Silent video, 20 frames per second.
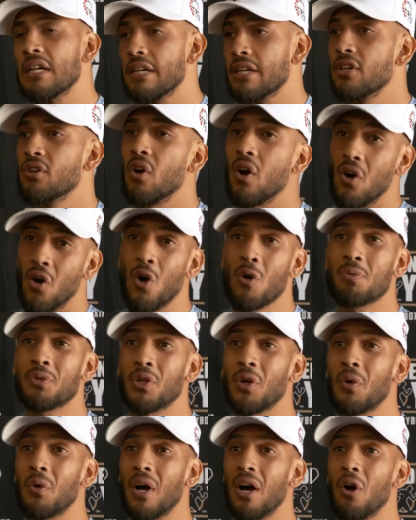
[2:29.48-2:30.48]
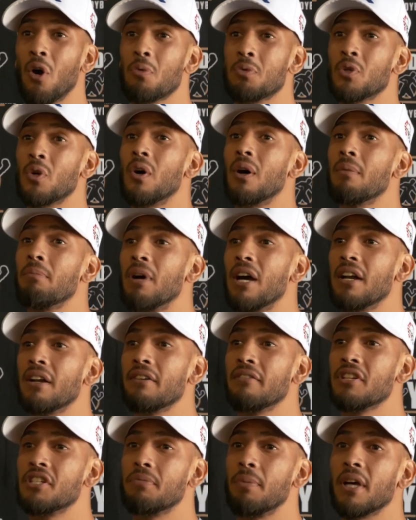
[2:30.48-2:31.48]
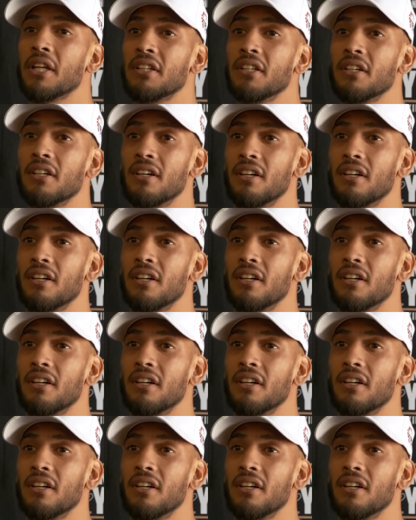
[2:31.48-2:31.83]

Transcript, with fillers: You know, I hope so. I hope so. I'm kind of expecting a,